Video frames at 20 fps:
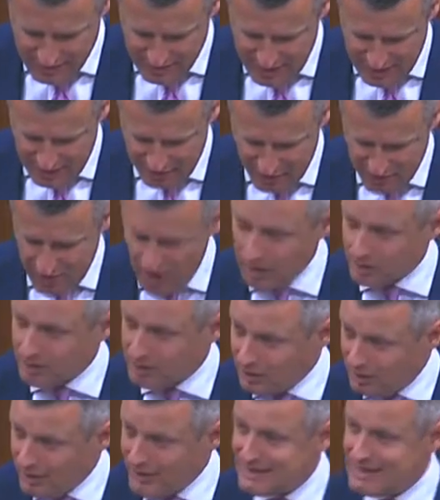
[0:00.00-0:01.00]
an area that I'd
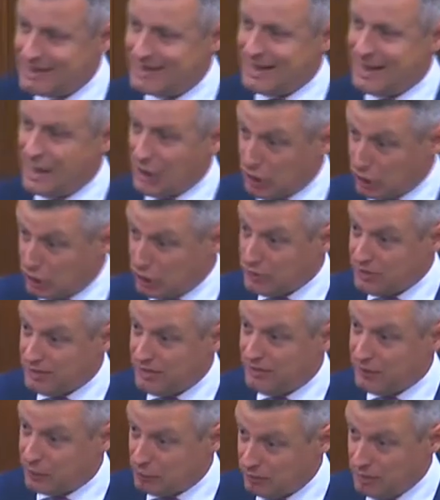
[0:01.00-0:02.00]
like to see included
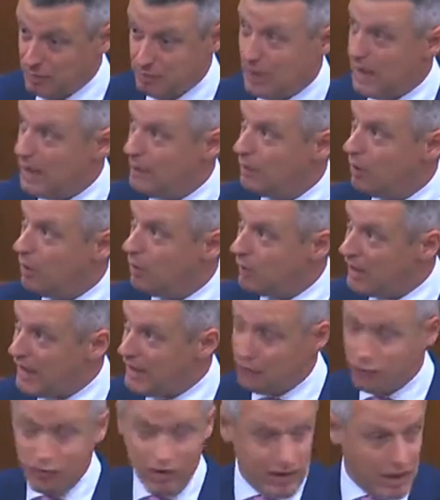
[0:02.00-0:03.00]
in the Green Paper
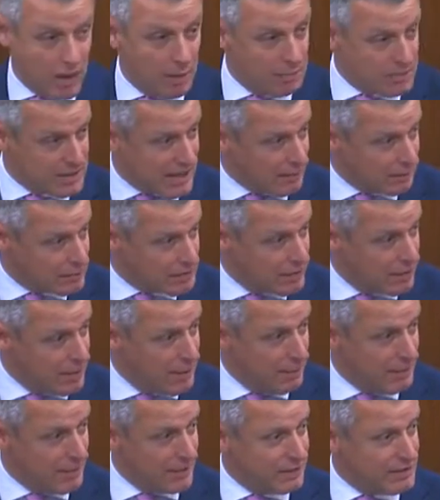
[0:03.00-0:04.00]
whenever it comes out,
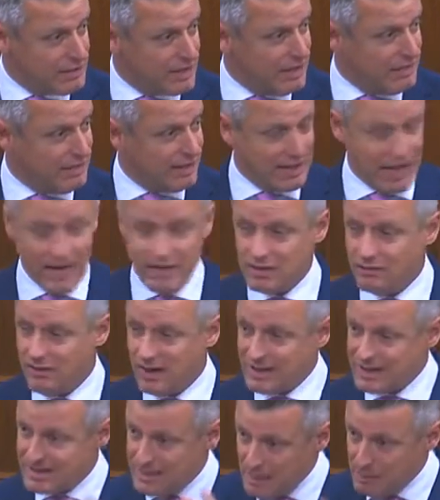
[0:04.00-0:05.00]
because in the case of
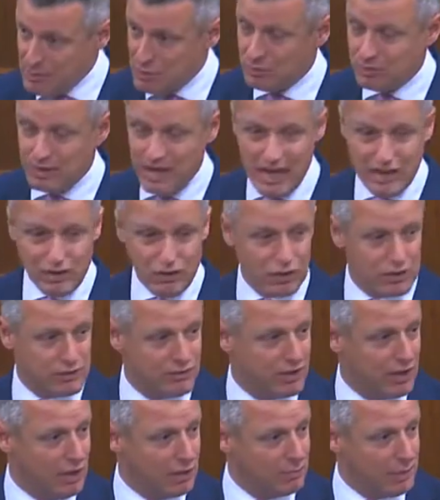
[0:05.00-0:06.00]
exceptional care costs
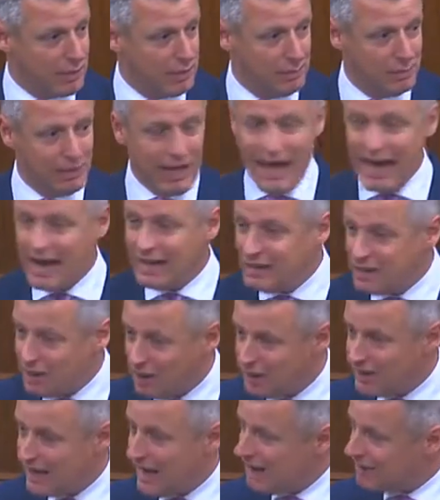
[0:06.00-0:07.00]
for young people and
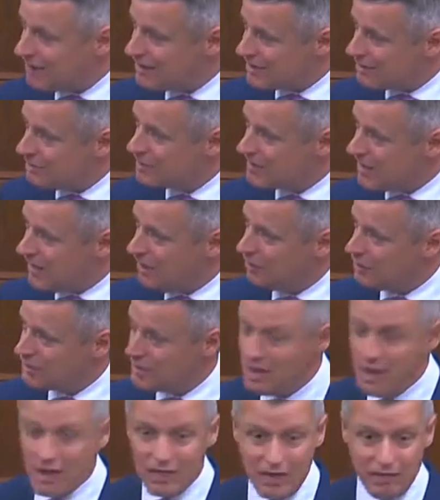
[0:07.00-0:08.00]
young carers themselves,
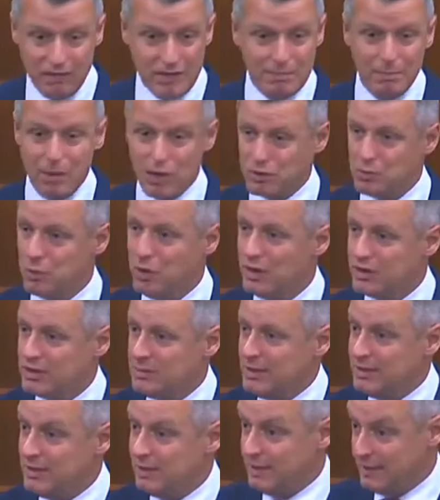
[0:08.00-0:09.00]
there is much work to
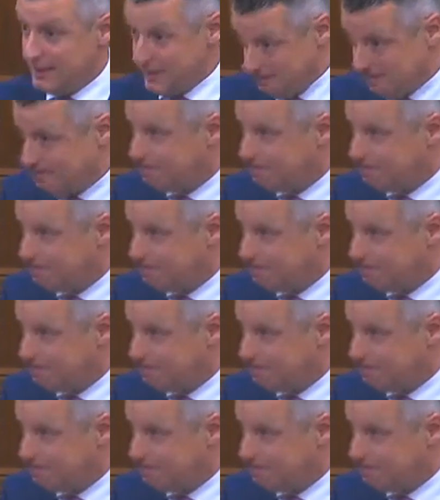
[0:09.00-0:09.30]
be done here.